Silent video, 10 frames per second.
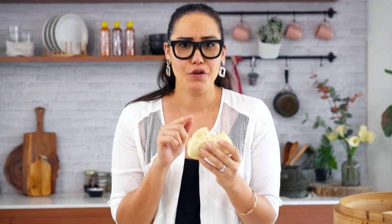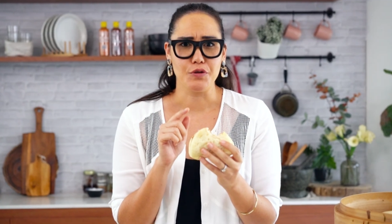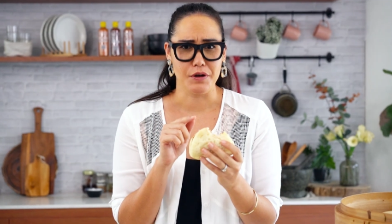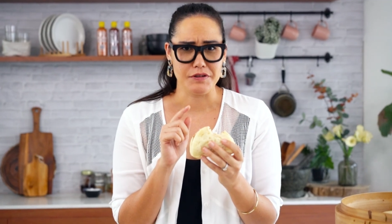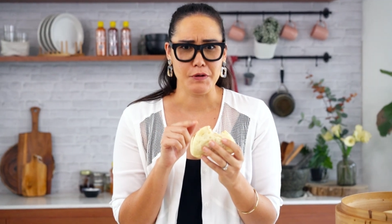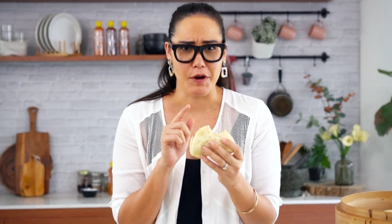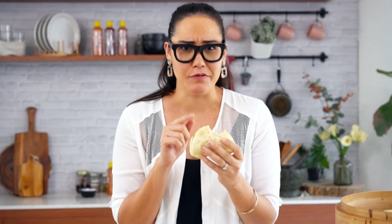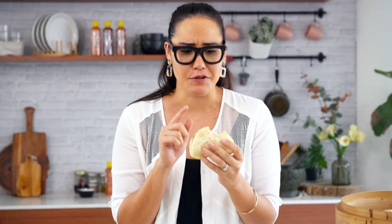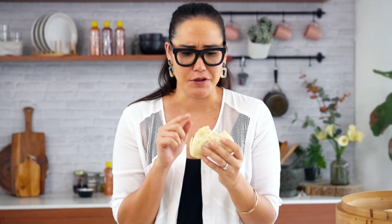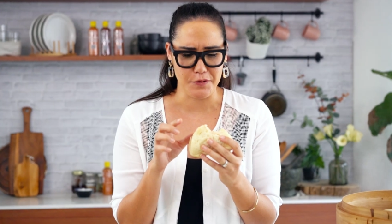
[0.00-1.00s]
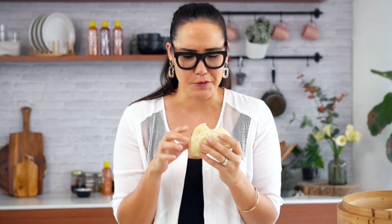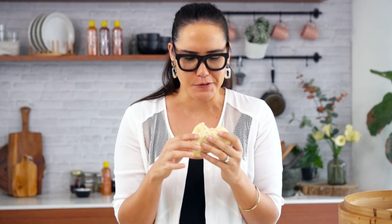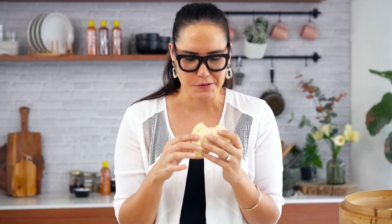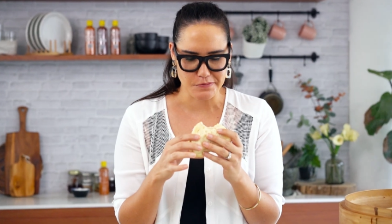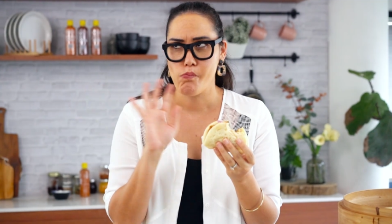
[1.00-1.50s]
You guys have to eat
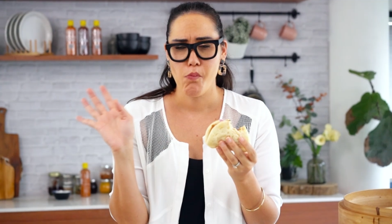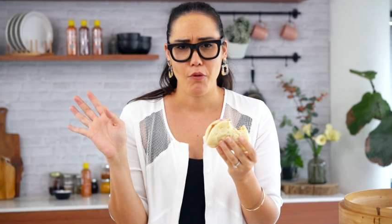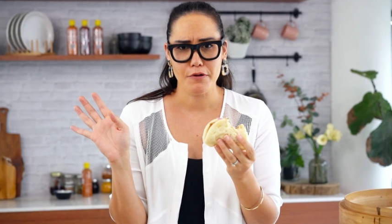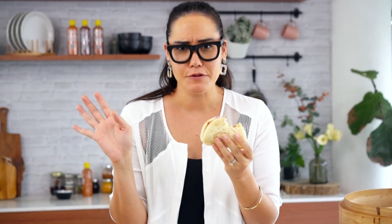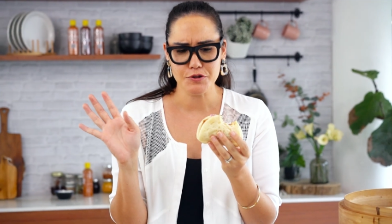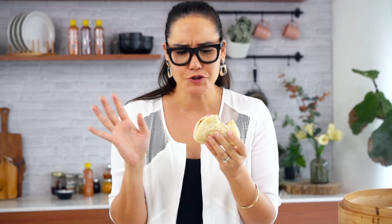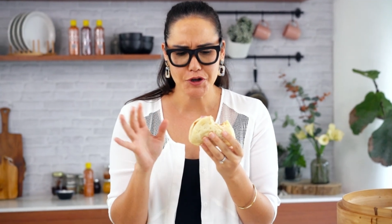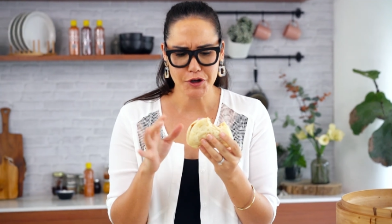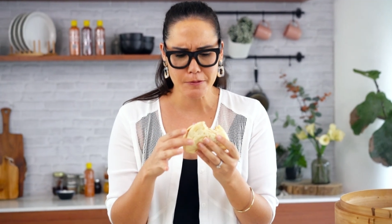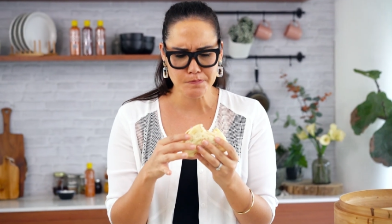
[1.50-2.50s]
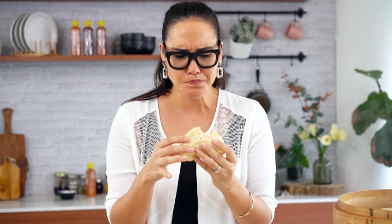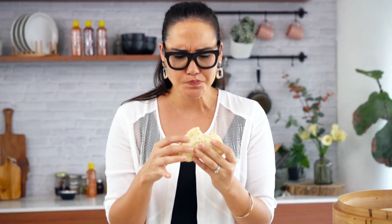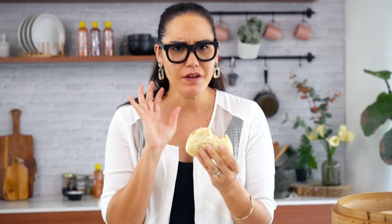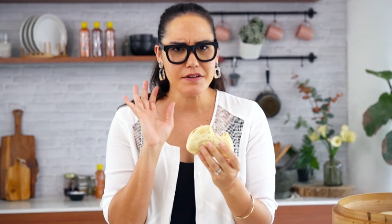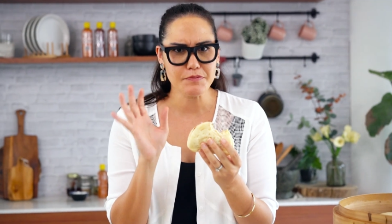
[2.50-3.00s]
this. Crunchy chicken,
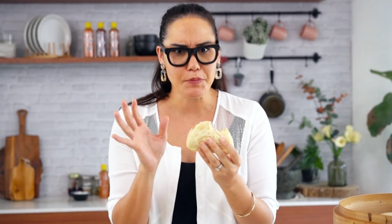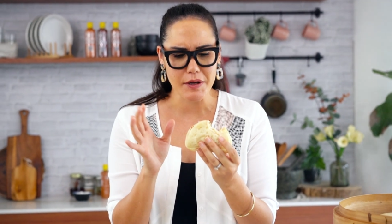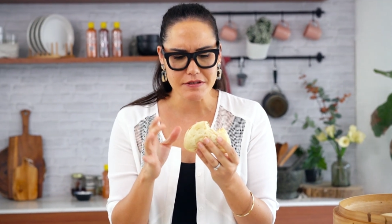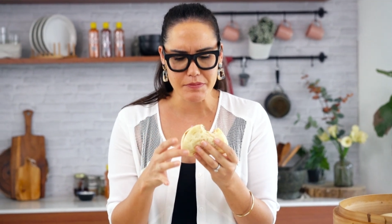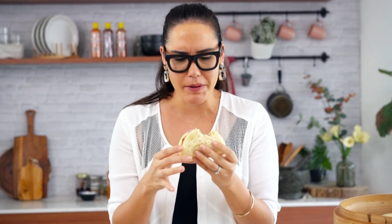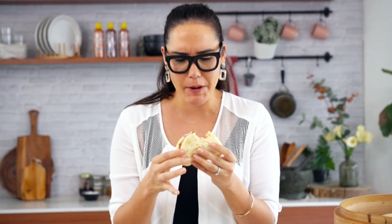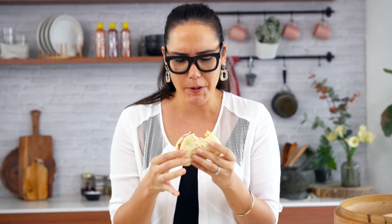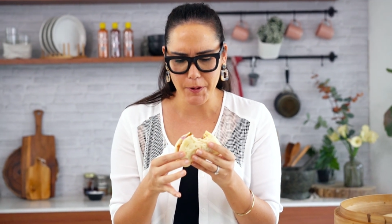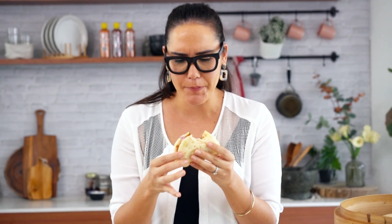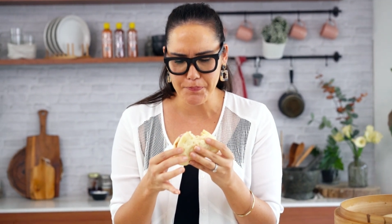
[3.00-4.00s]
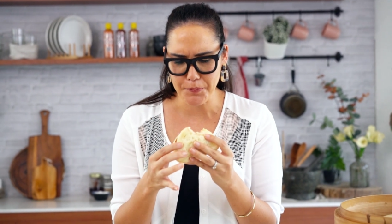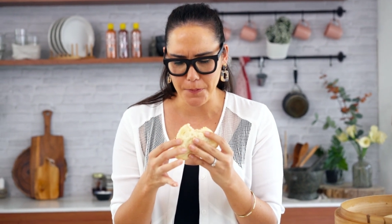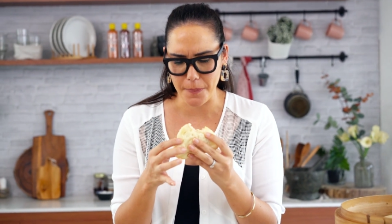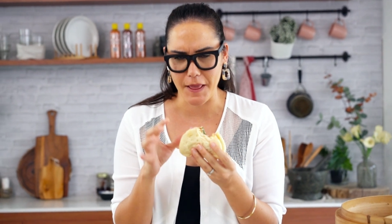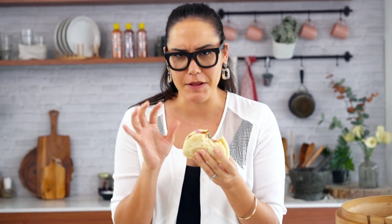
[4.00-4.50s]
spicy mayo,
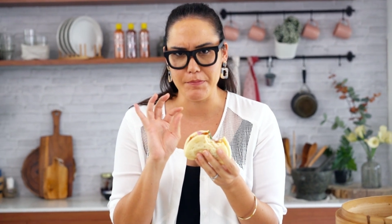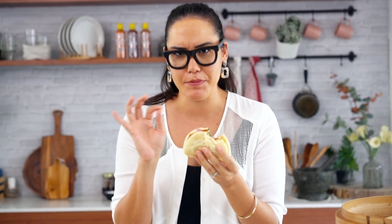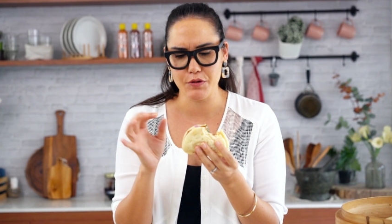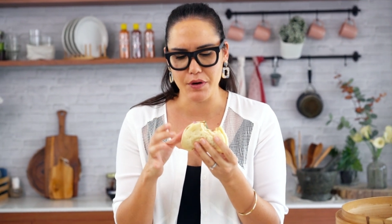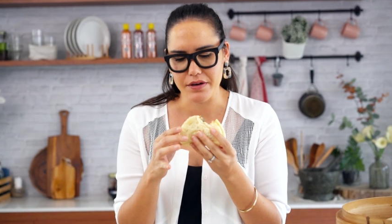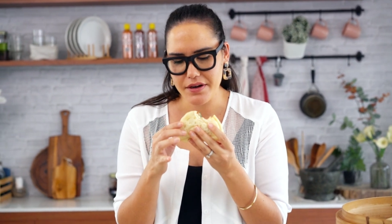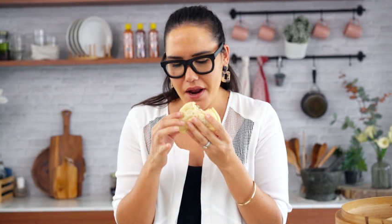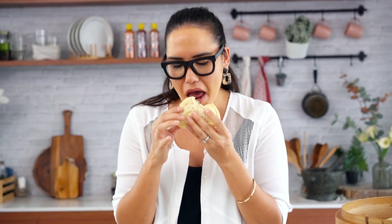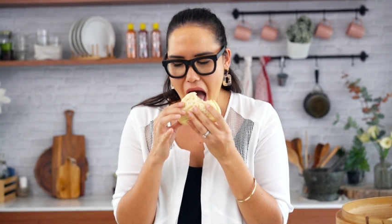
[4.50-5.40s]
and then pickled onion.